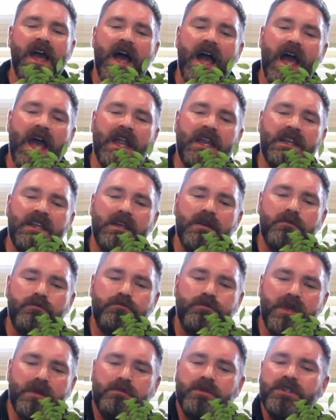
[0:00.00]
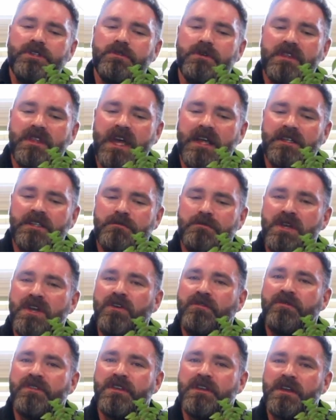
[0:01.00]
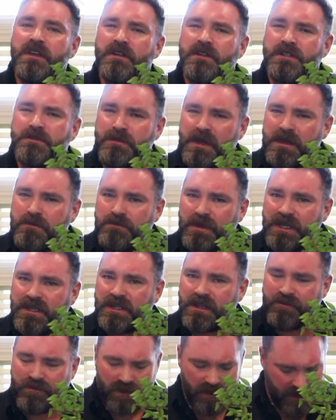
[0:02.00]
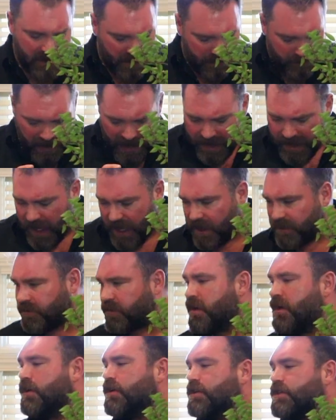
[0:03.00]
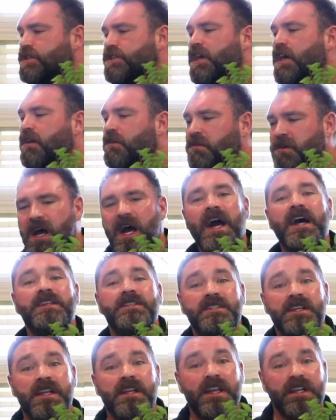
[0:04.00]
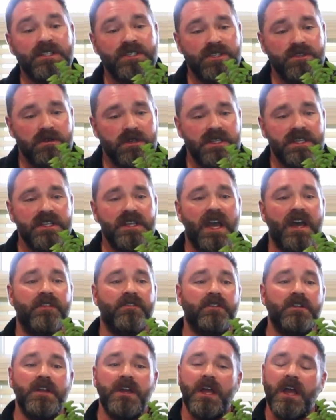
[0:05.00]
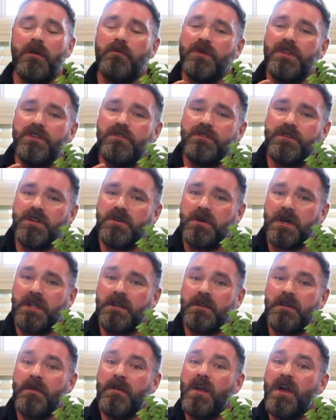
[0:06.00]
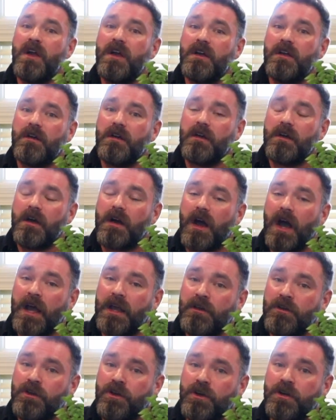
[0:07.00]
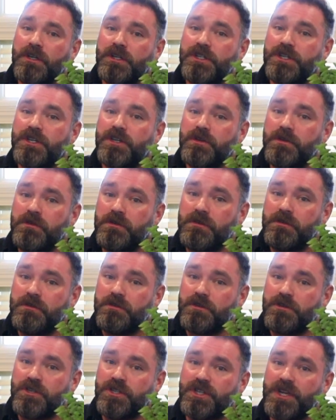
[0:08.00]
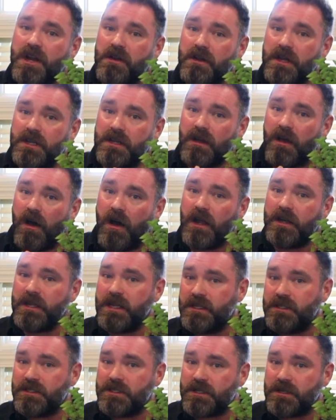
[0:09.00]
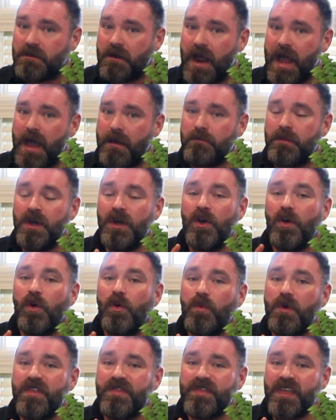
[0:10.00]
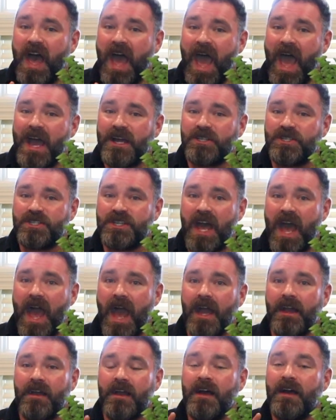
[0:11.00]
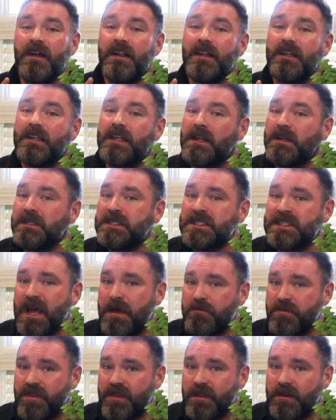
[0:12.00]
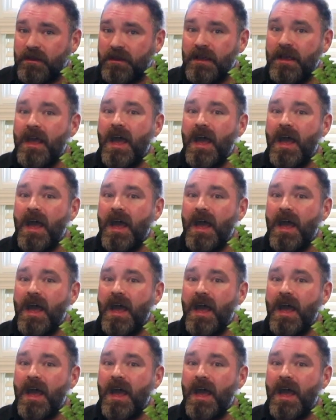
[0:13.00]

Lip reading: And people doing that to me over the years made a big difference in my life. So I say let's do it together. And when you do it, I encourage you to share it on Instagram with the hashtag Little Somethin.